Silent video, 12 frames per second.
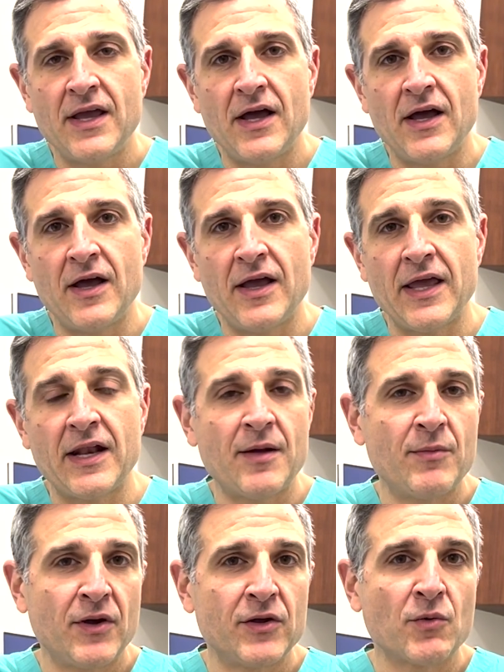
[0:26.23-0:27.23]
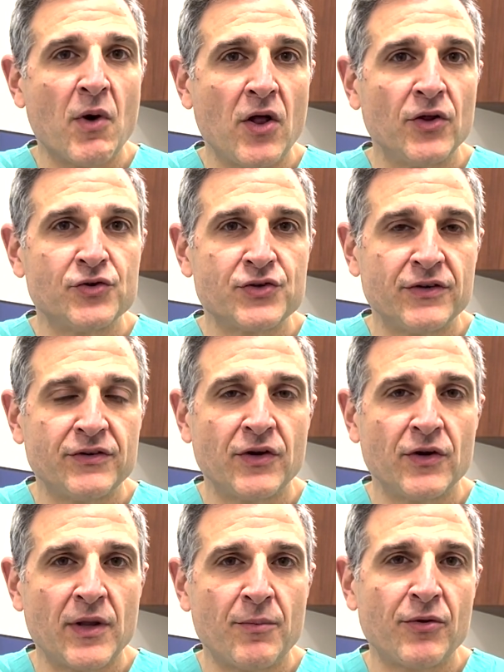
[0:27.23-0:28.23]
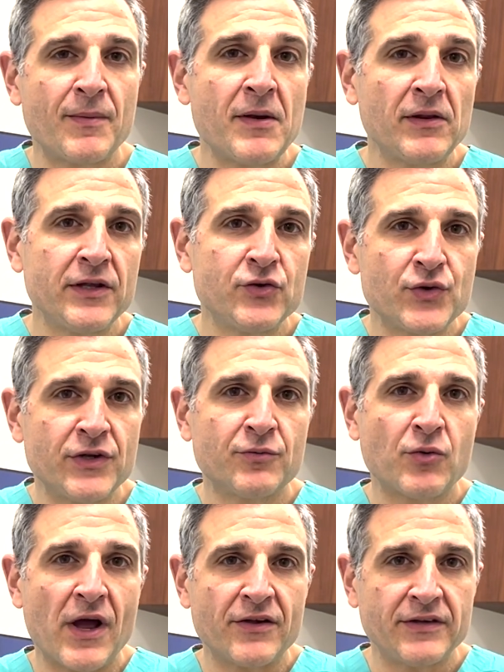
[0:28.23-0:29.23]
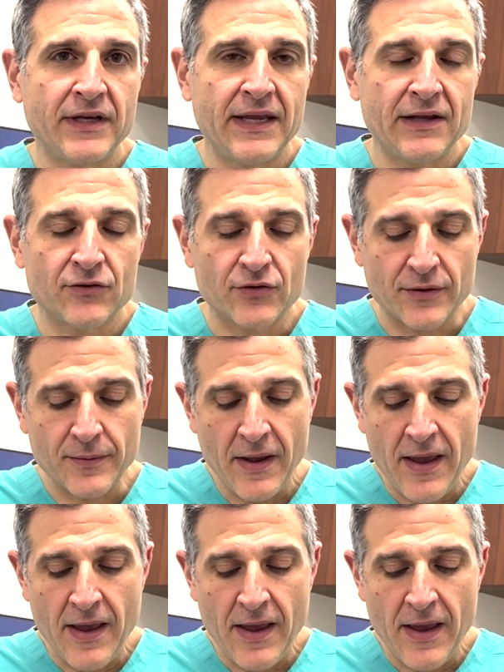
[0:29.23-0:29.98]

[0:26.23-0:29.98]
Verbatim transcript: uh, and I'm a urologist here that primarily treats prostate cancer.